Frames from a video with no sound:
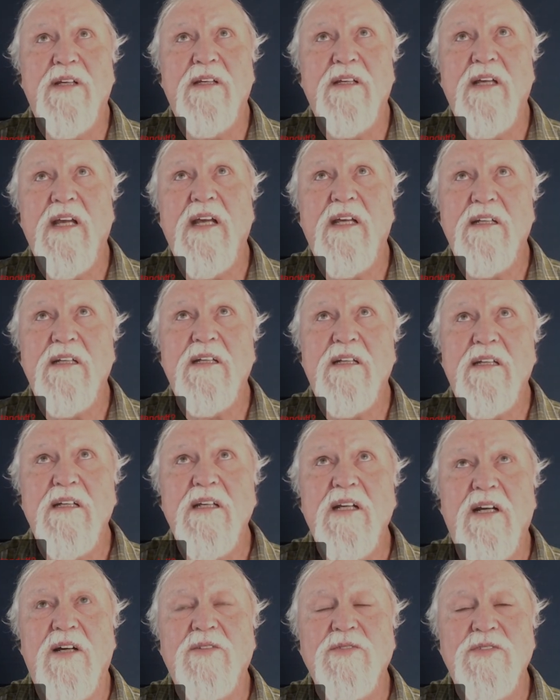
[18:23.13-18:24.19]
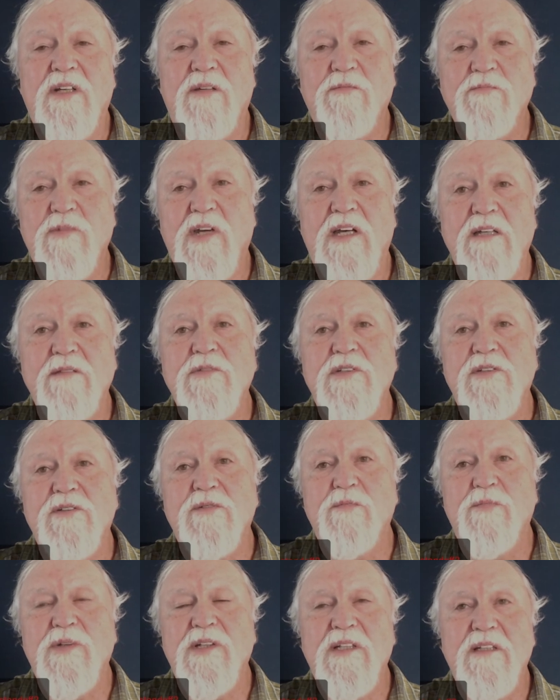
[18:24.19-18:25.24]
And sometimes
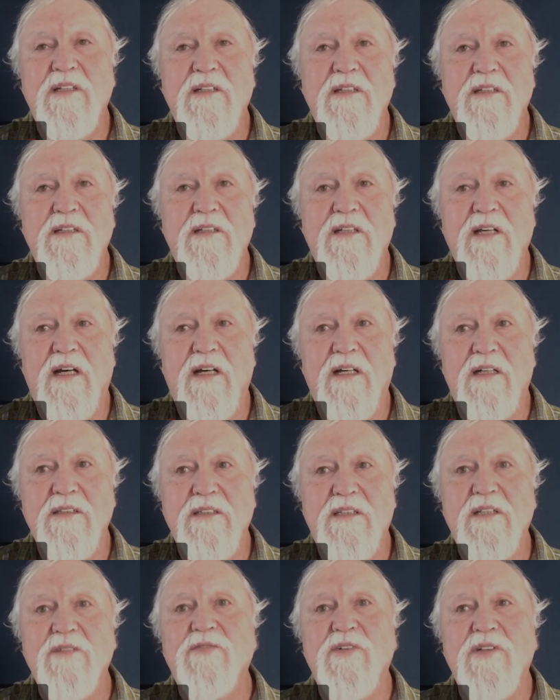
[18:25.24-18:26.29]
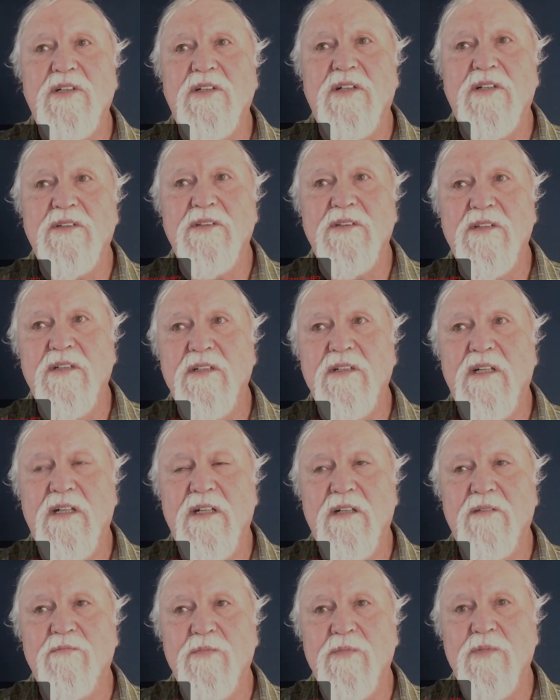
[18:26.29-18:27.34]
there'd be difficult
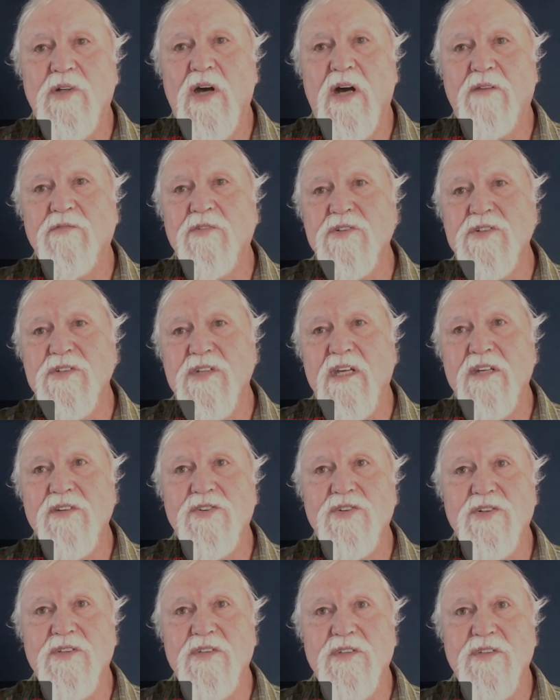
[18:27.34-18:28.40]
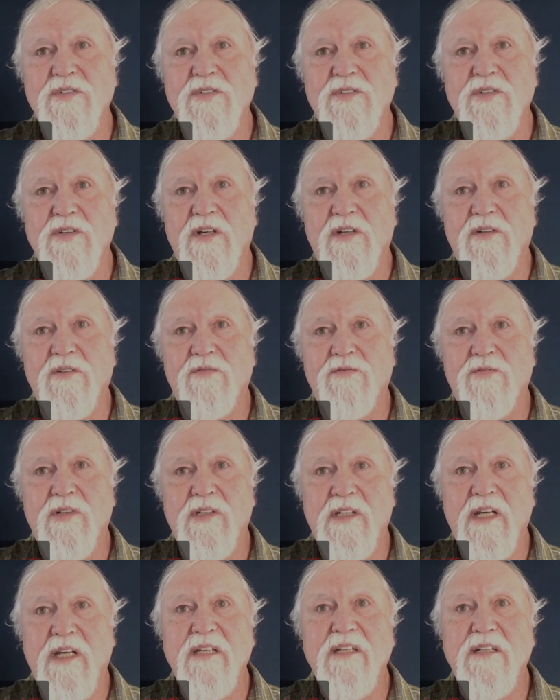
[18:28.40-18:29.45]
conversations
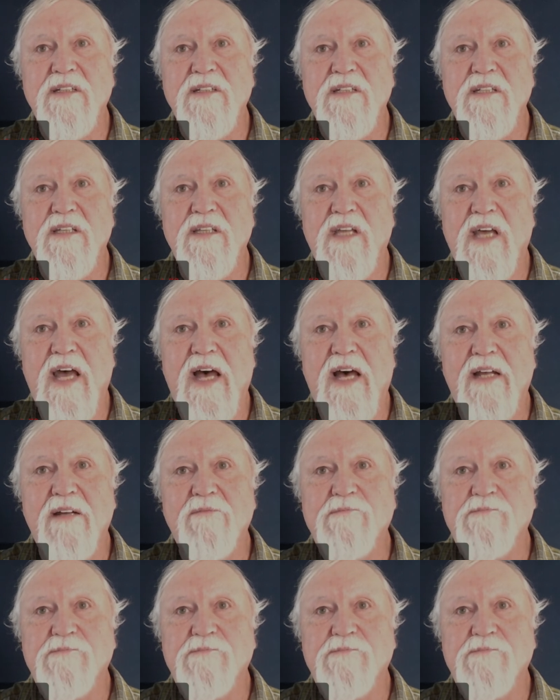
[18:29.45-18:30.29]
related to that.